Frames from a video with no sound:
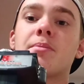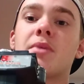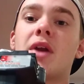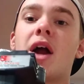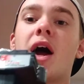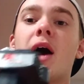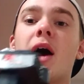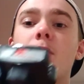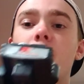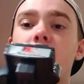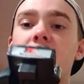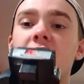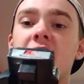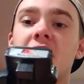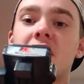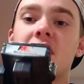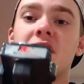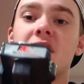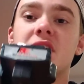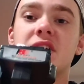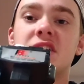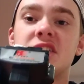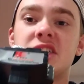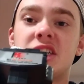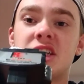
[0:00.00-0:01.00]
But I'm bringing
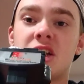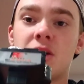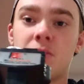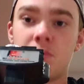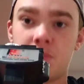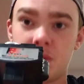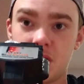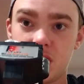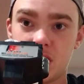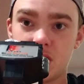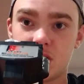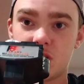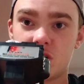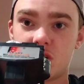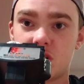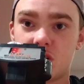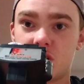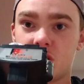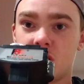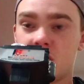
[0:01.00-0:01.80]
this to the beach,